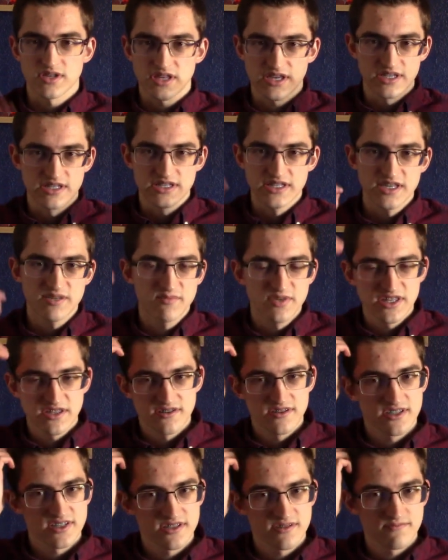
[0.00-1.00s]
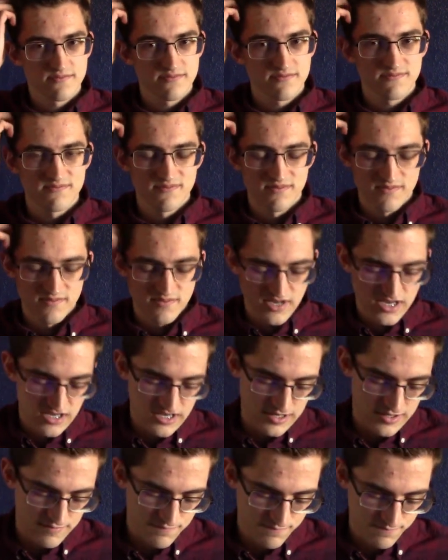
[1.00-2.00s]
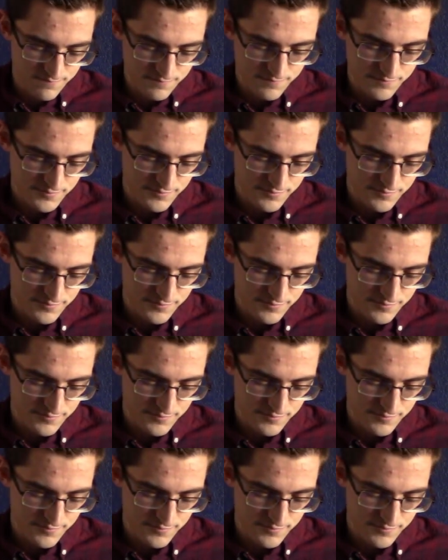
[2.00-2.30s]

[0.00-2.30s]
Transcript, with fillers: like, demons. Okay,